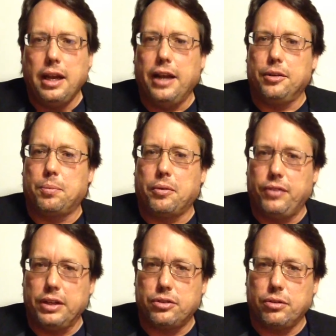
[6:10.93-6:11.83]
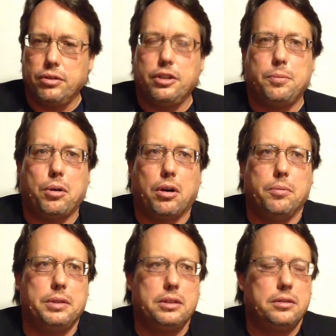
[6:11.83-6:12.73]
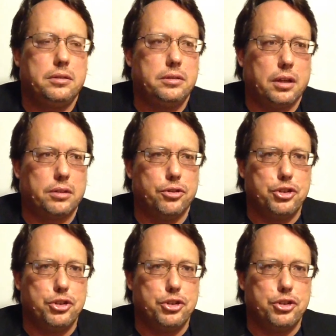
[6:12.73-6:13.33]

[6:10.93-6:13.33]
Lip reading: And the professor in the department, Dr.